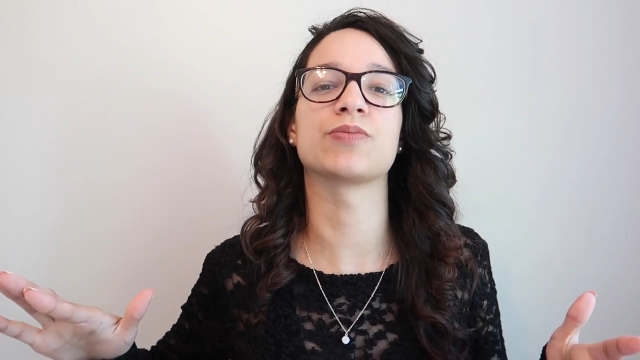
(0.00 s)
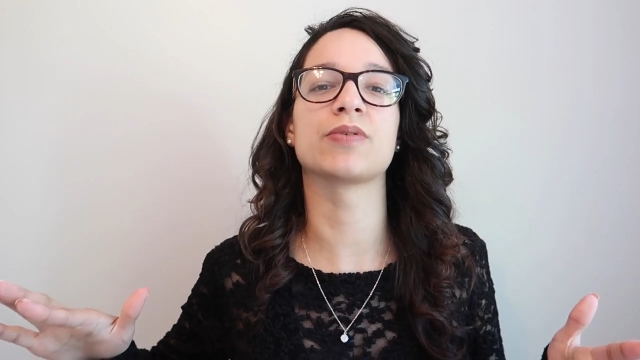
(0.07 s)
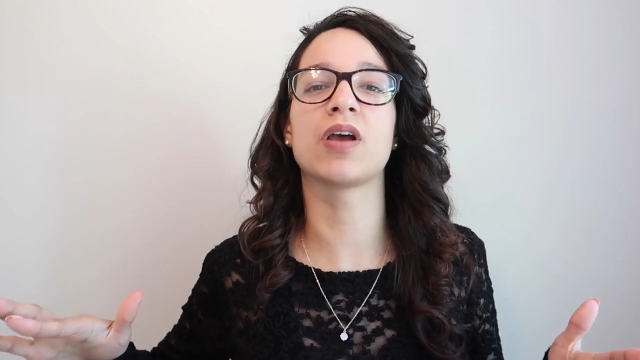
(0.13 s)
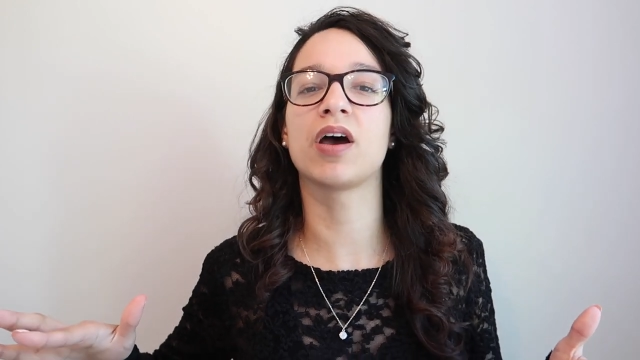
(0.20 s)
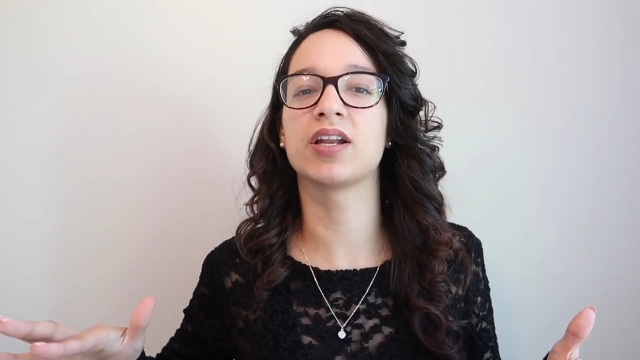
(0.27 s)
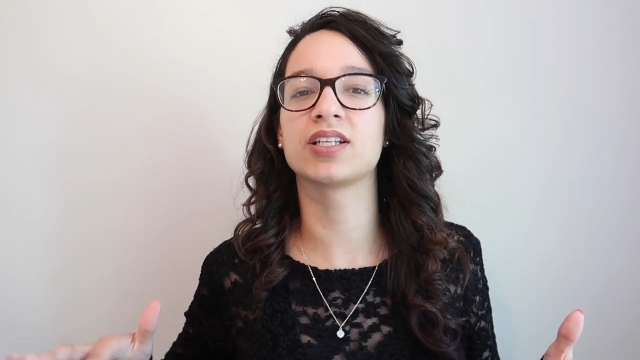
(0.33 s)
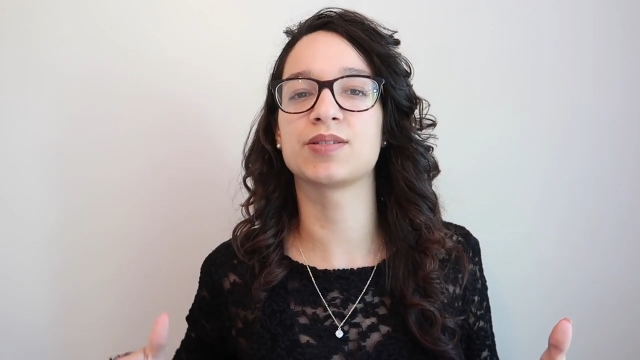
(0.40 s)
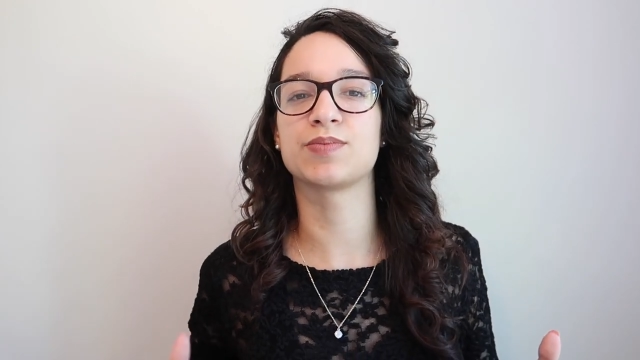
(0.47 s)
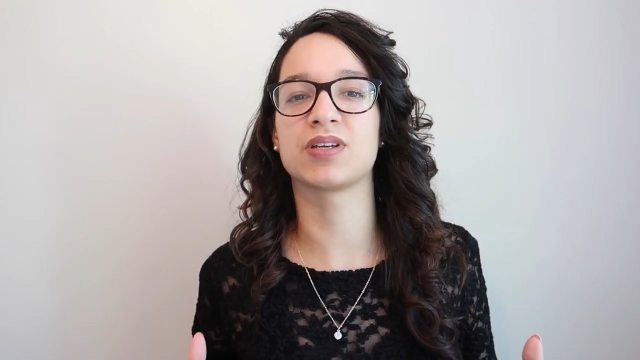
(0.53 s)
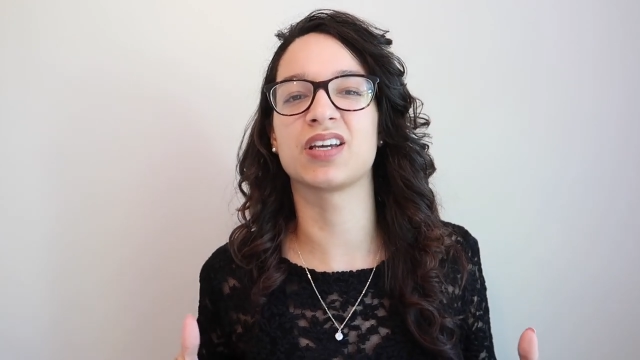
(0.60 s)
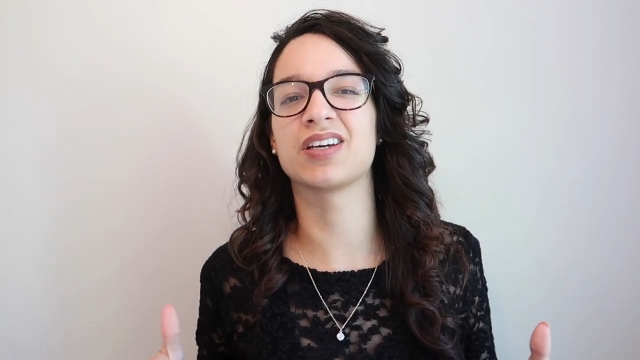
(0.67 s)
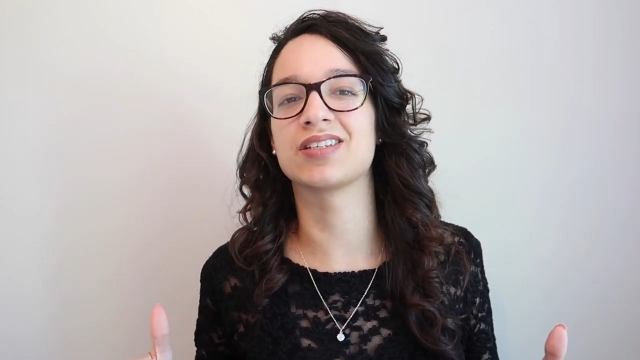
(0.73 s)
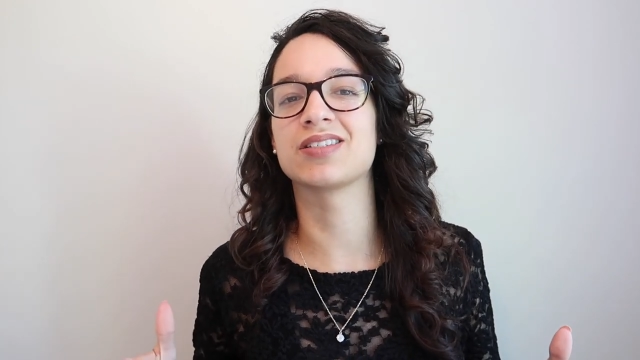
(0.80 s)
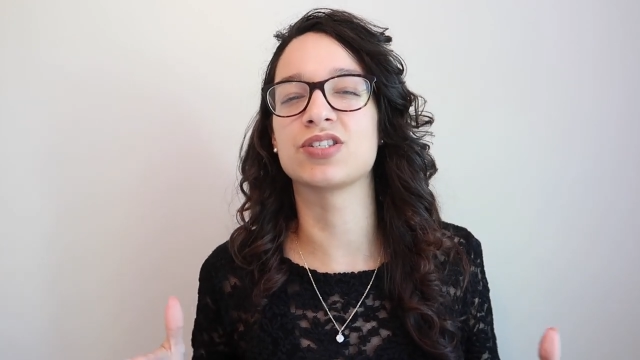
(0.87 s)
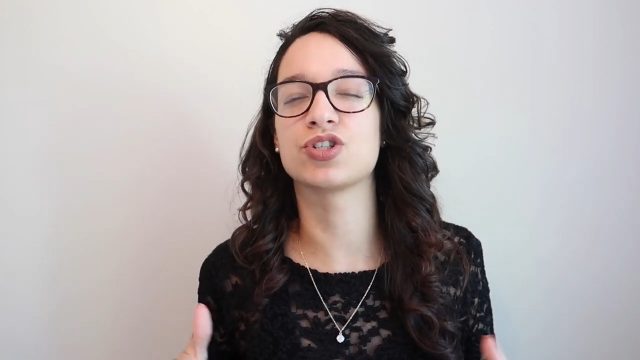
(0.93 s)
to be honest,
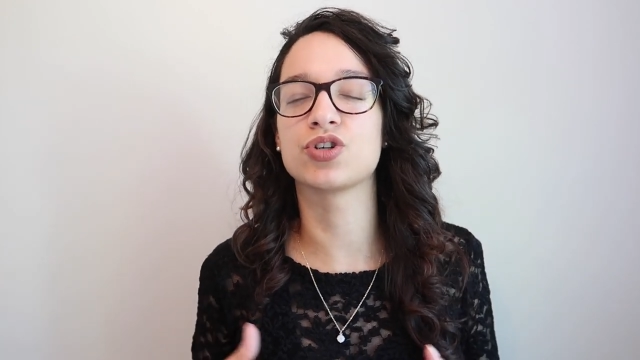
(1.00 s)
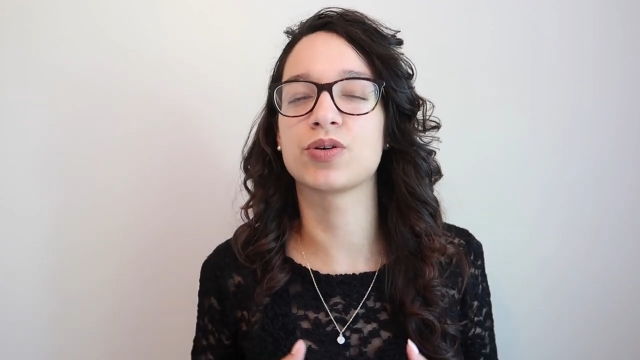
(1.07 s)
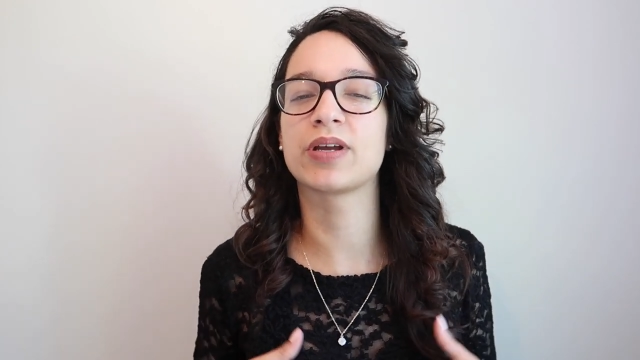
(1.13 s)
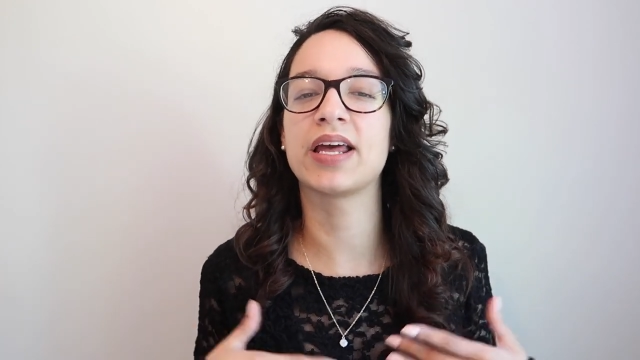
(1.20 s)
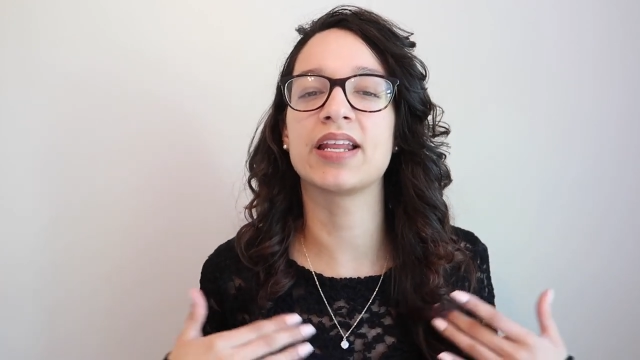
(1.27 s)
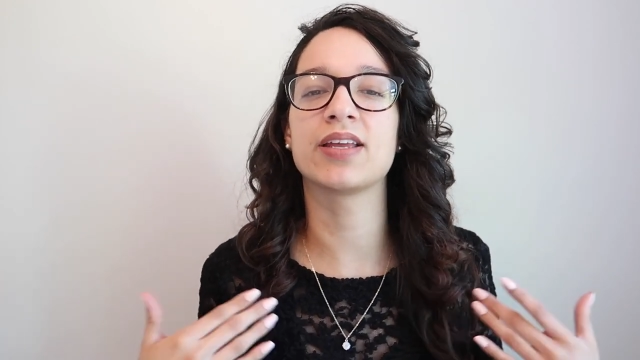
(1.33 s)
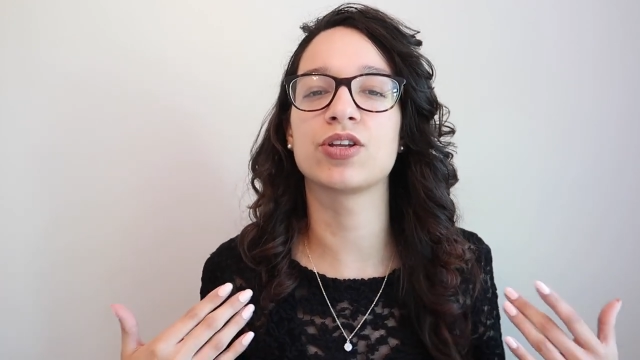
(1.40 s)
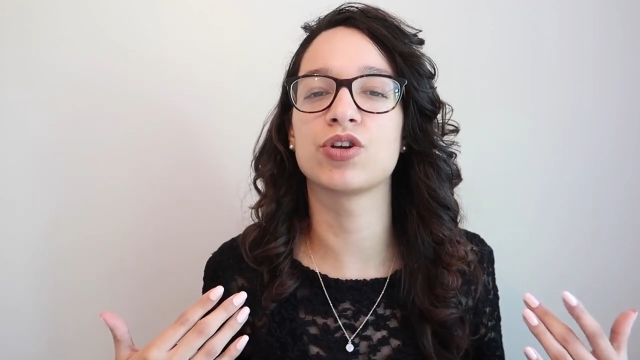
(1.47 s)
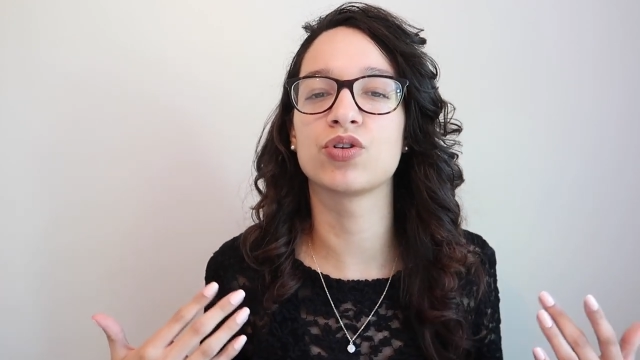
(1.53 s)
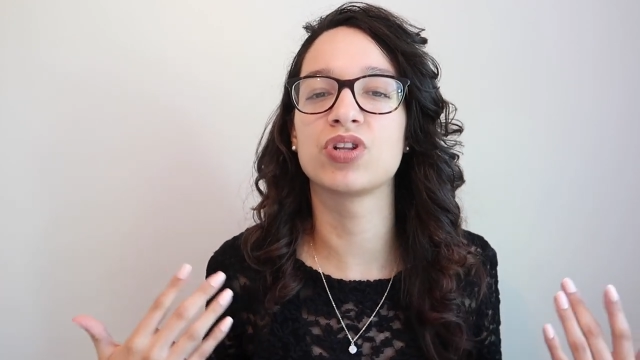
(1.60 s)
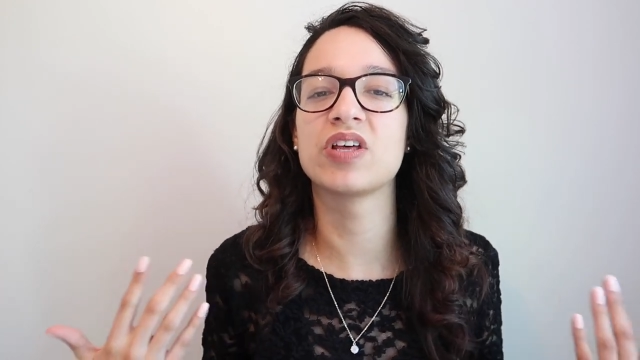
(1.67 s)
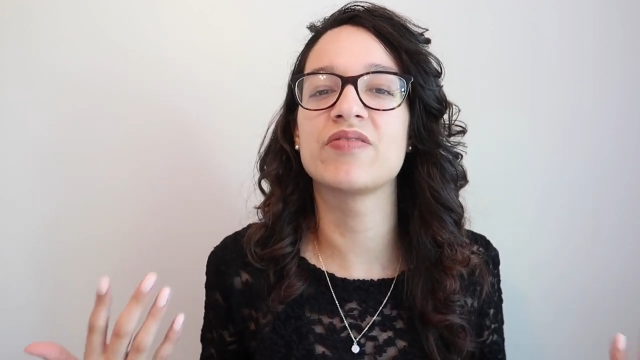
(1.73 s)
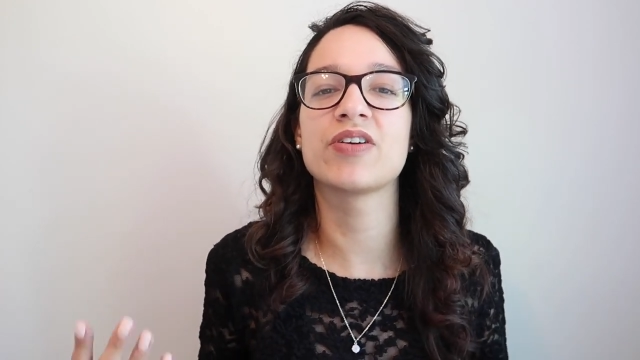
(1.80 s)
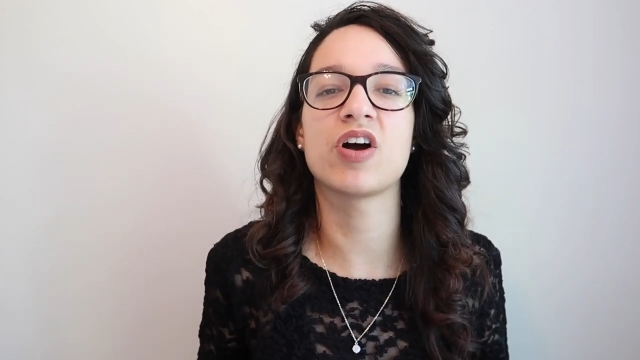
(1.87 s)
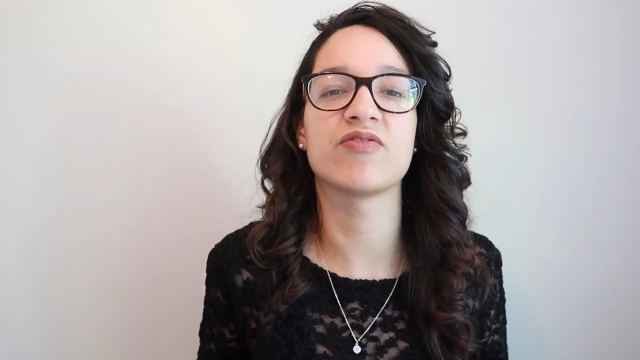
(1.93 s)
because you're
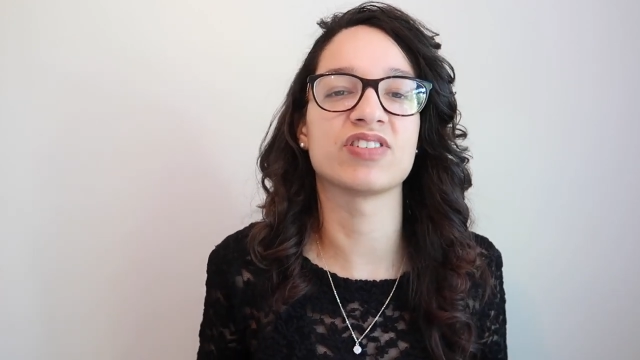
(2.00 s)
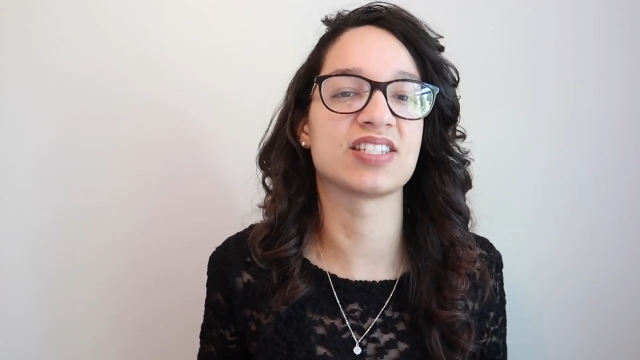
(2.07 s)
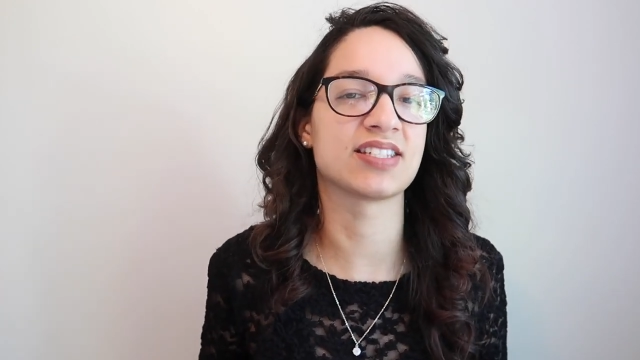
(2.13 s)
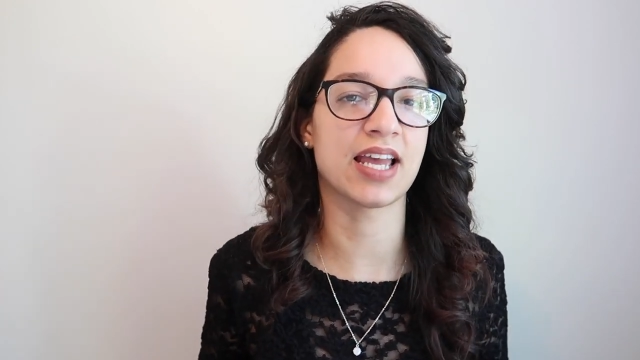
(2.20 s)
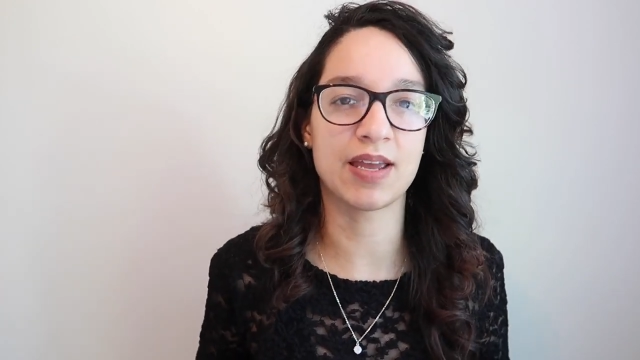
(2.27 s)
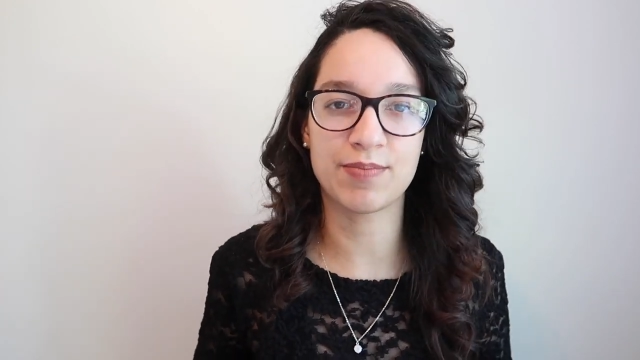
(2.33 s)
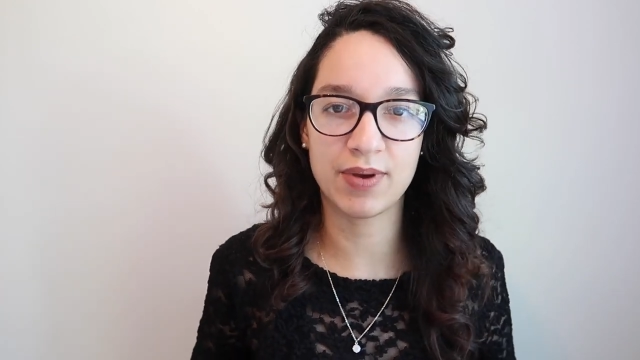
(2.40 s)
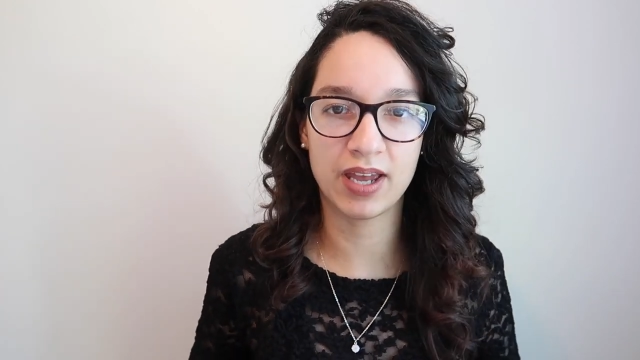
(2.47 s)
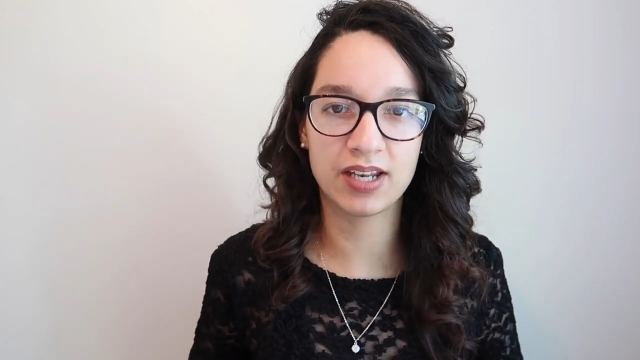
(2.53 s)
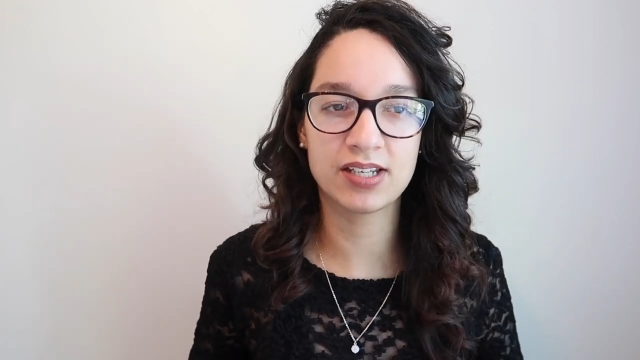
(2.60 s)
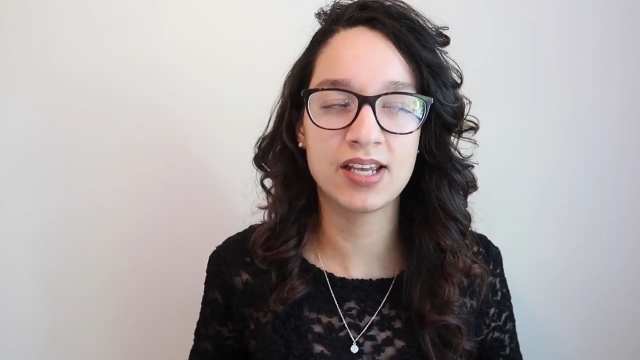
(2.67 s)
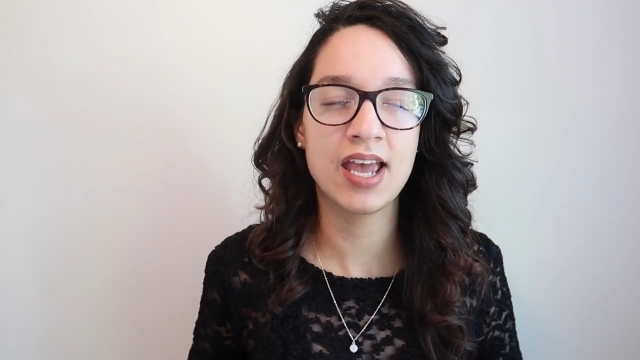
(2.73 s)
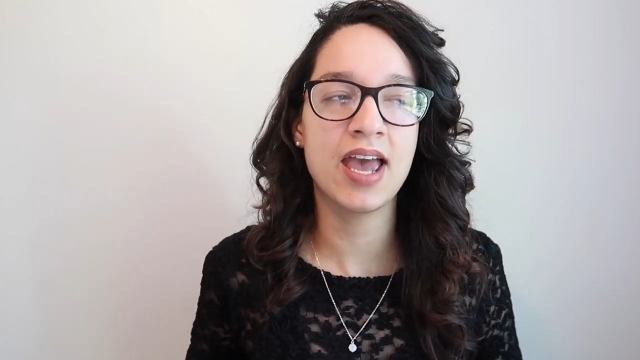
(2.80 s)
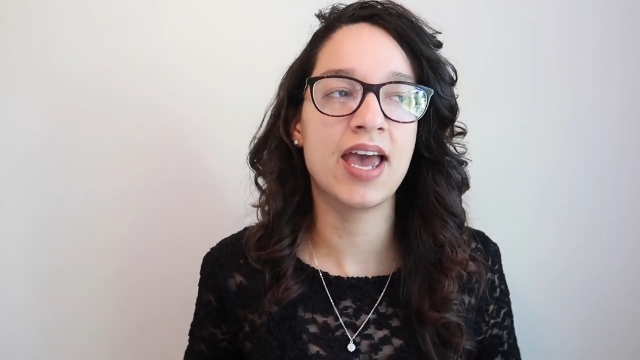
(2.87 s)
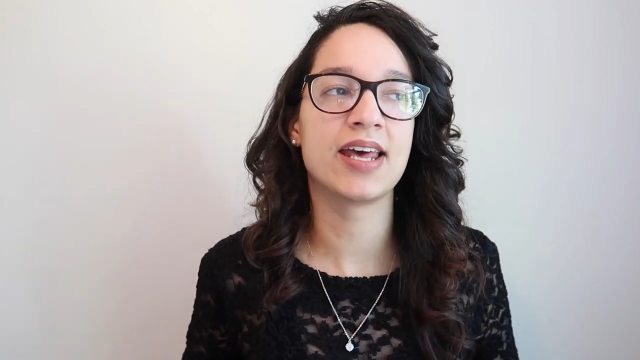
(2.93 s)
living off a stipend,